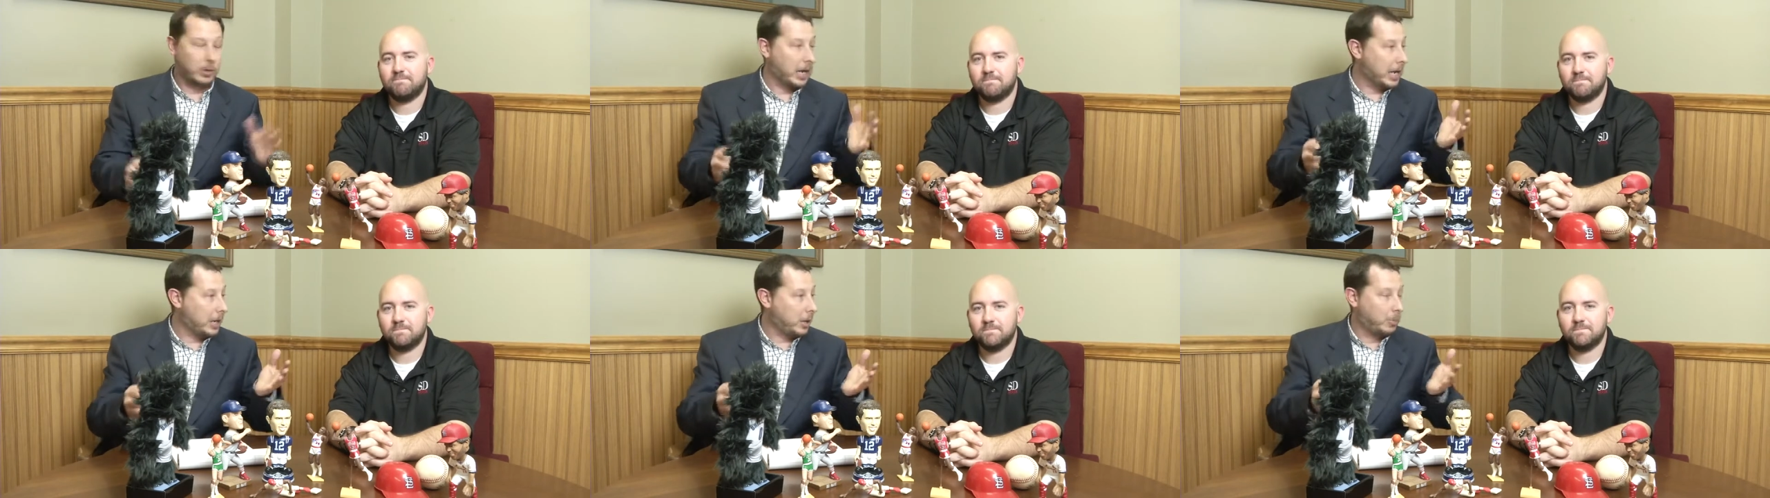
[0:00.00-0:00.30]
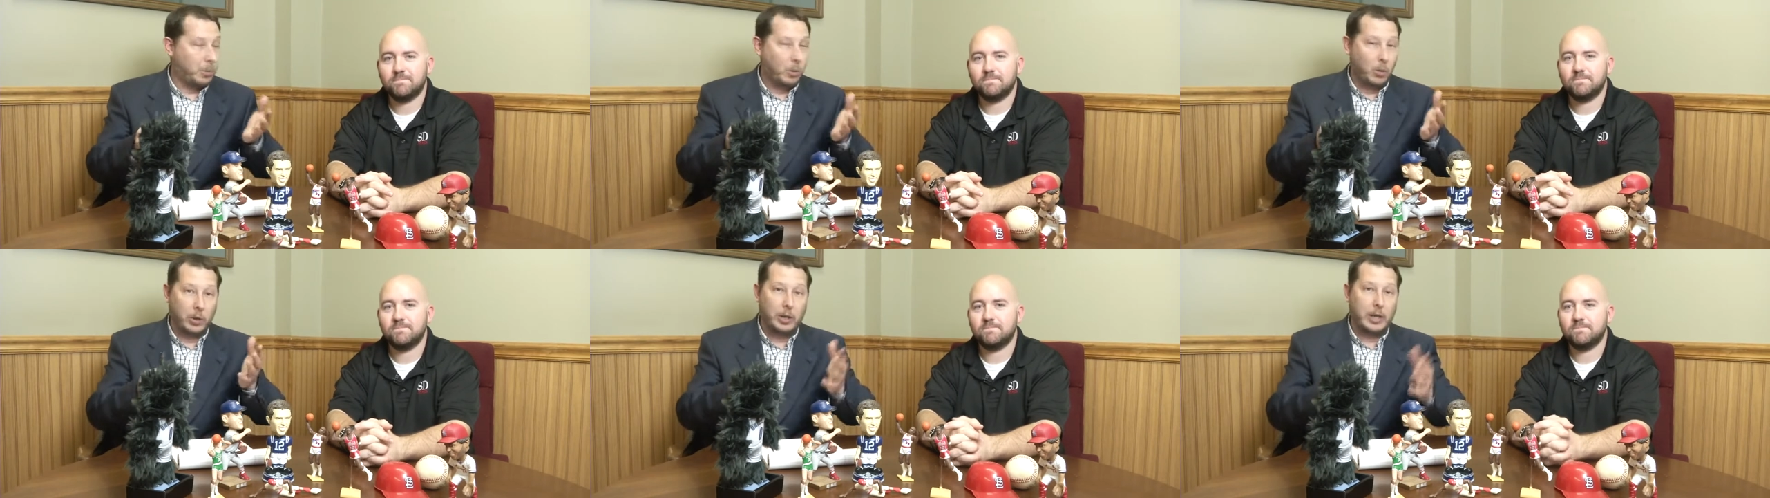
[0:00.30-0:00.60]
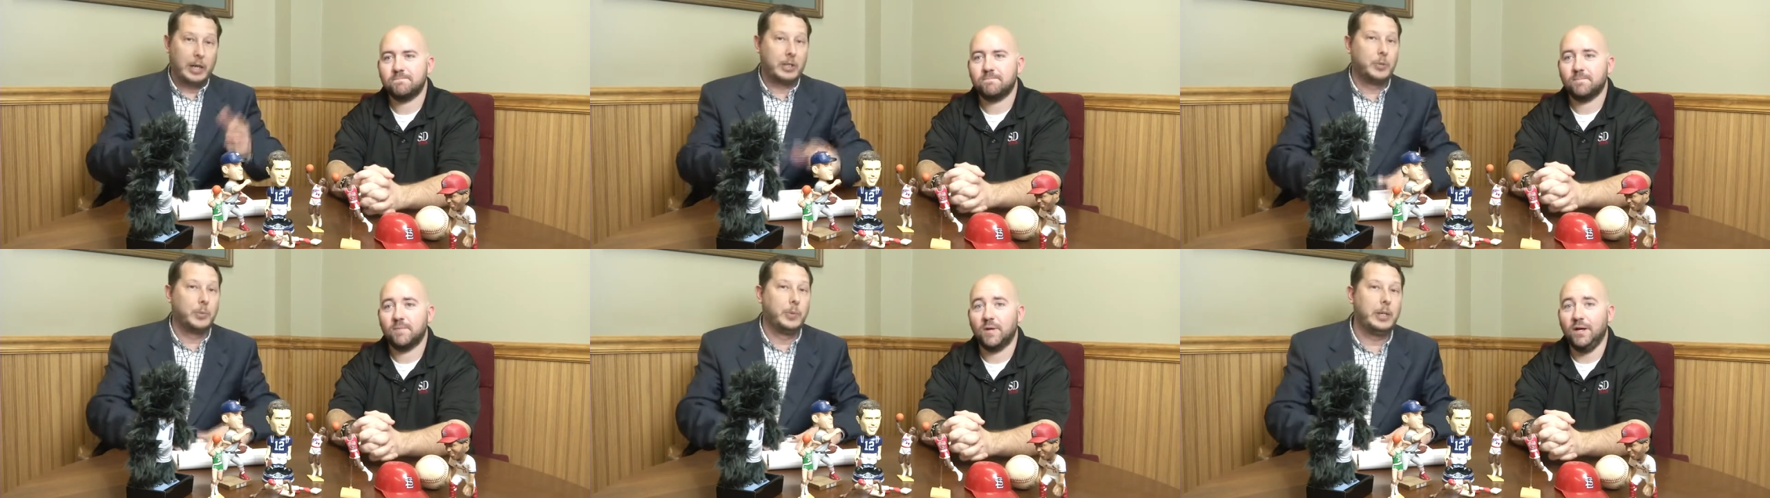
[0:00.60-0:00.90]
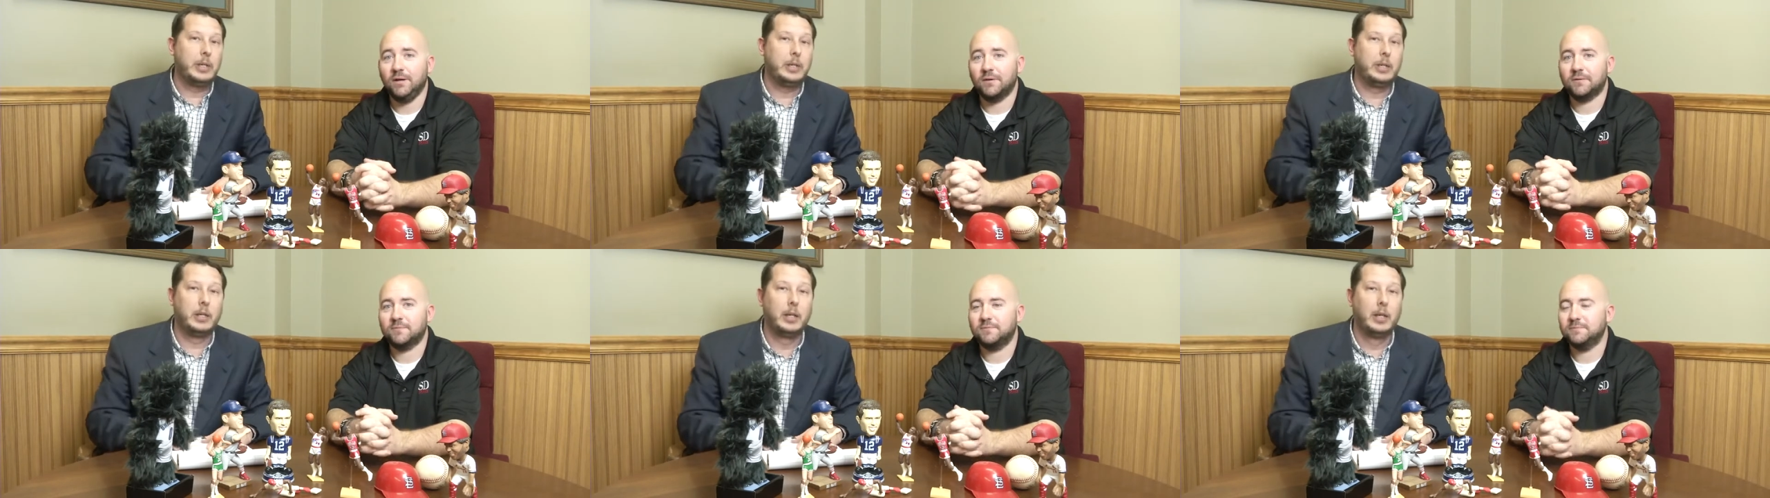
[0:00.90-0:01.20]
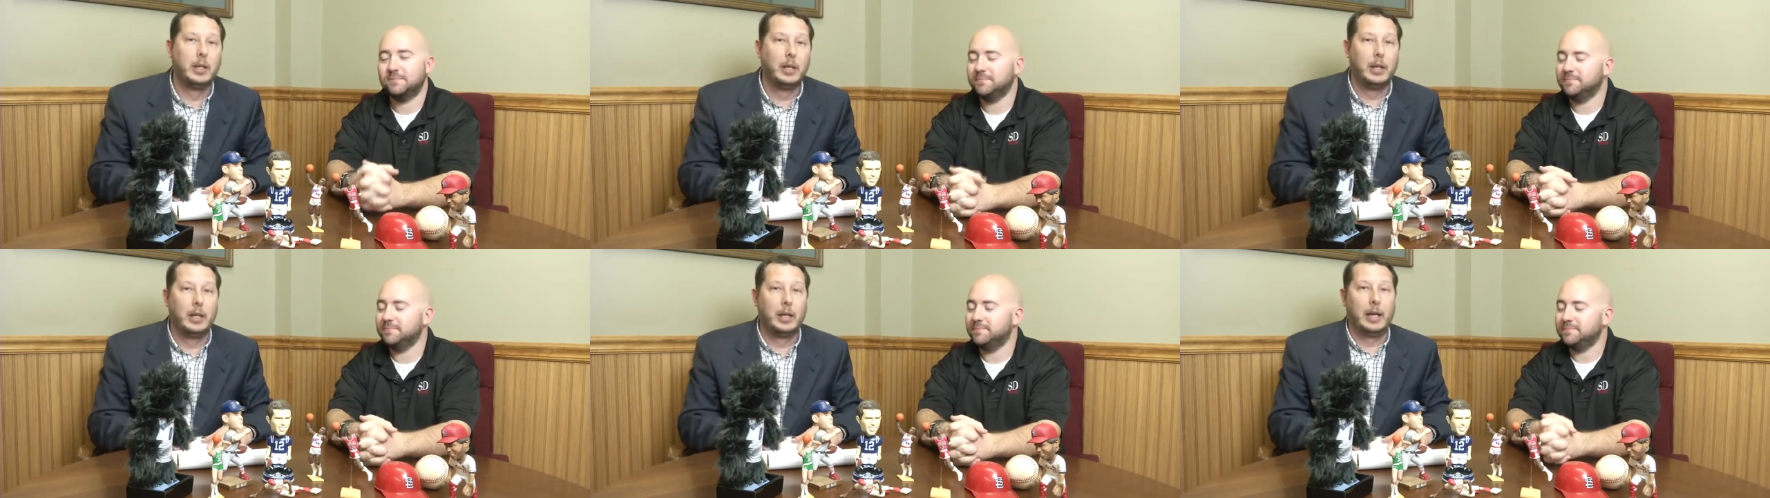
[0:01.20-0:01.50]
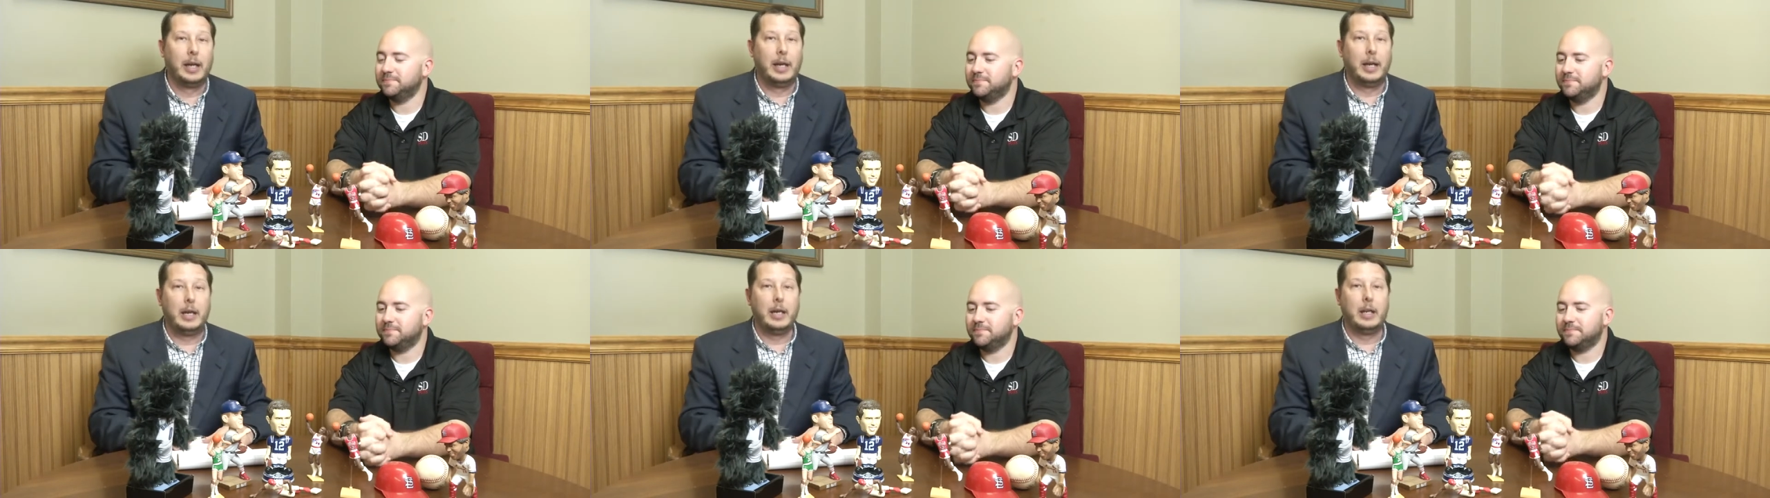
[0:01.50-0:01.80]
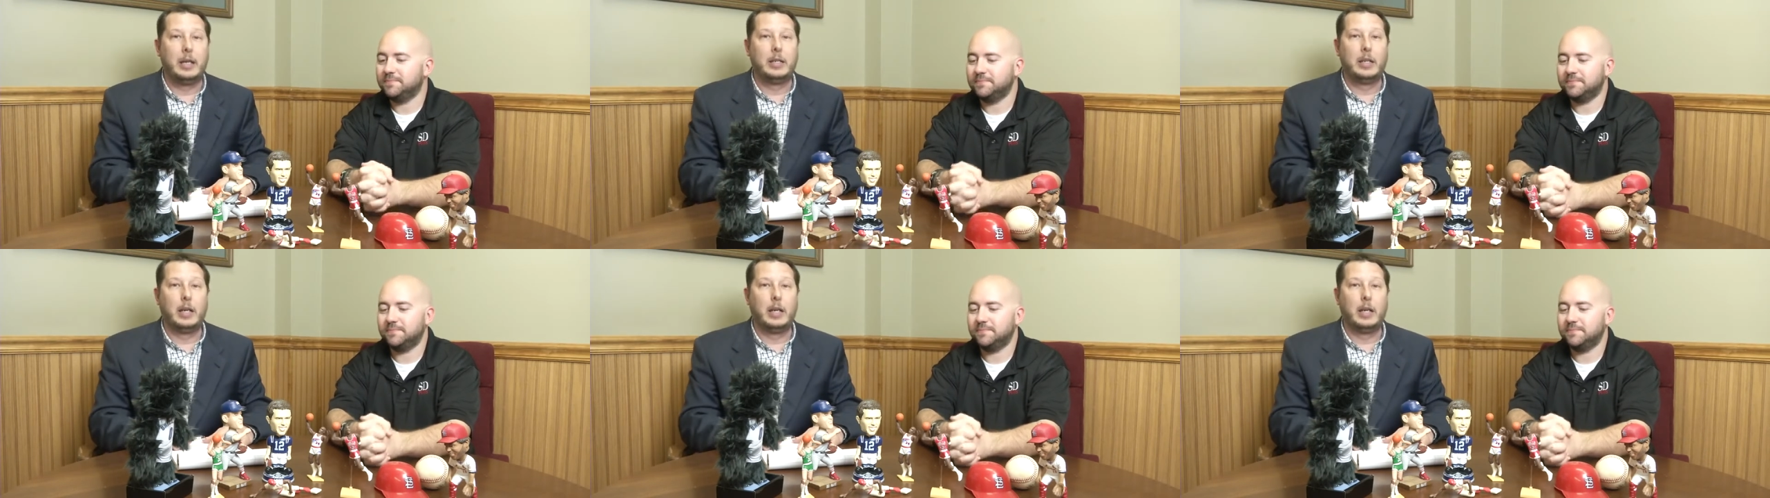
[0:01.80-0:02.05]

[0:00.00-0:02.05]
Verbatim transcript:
Speaker 1: Otto Porter next week, yeah. and